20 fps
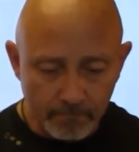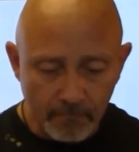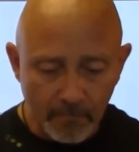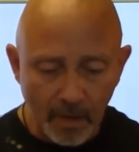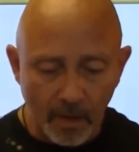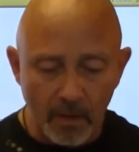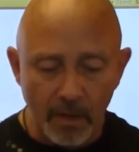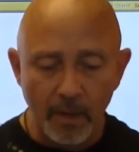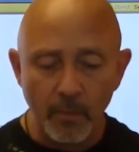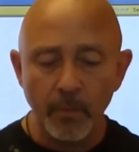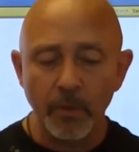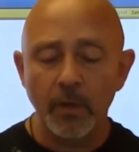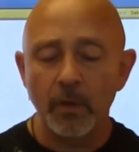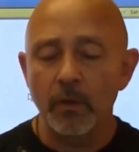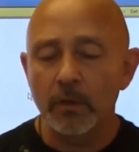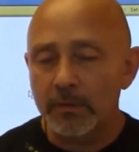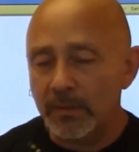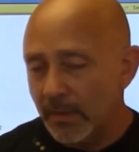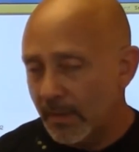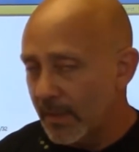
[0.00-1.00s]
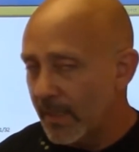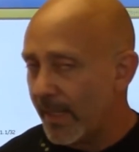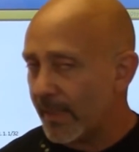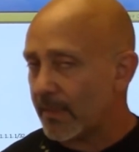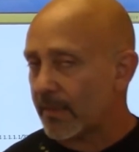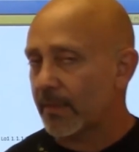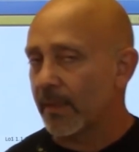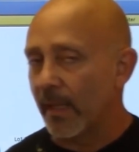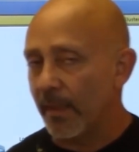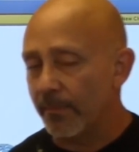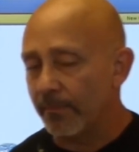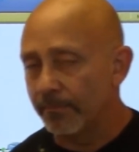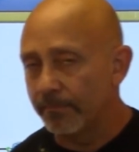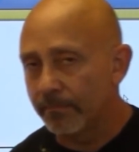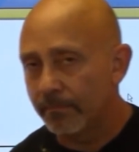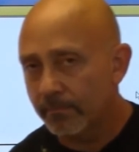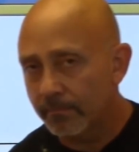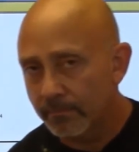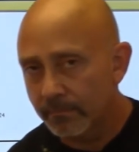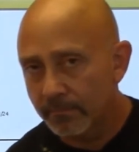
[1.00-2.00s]
all right, we're going to go to the next step,
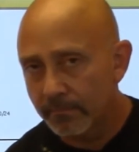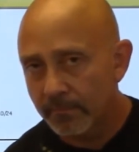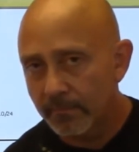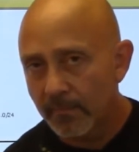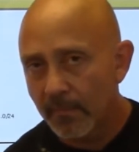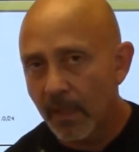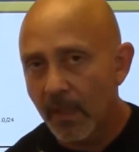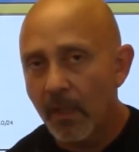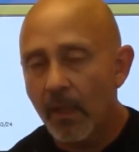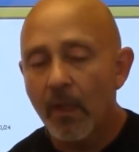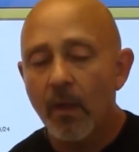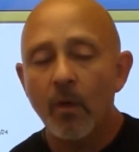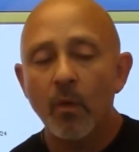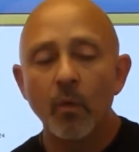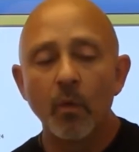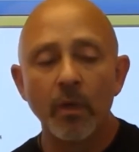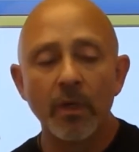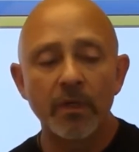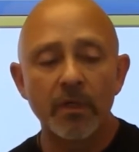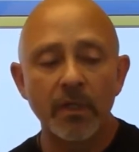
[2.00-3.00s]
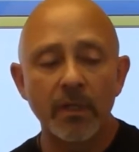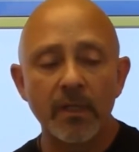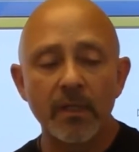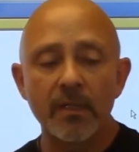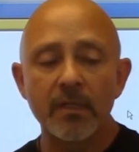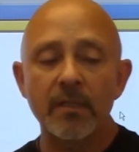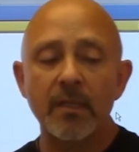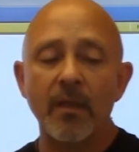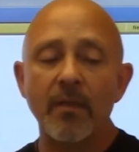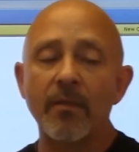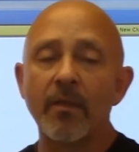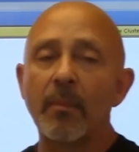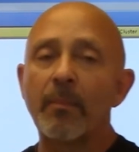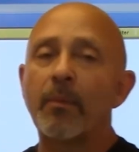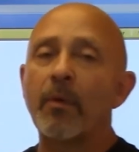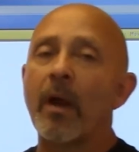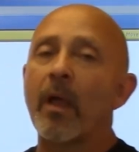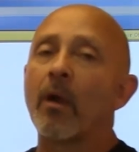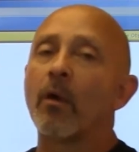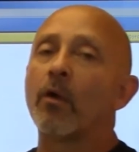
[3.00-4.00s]
which is the
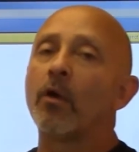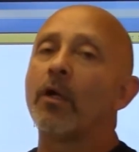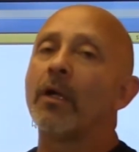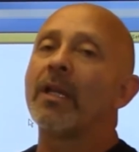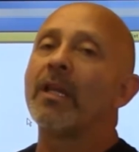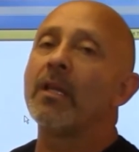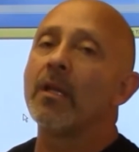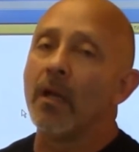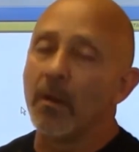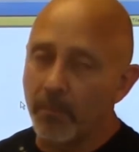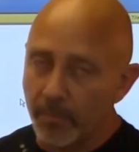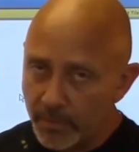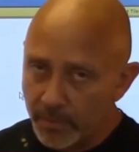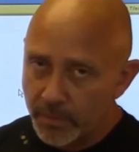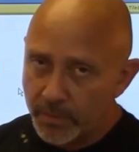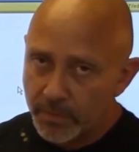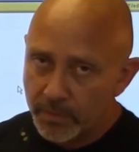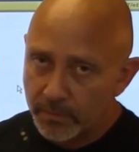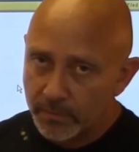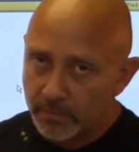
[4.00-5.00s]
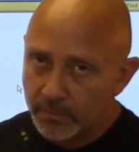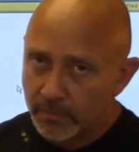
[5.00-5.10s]
priority numbers.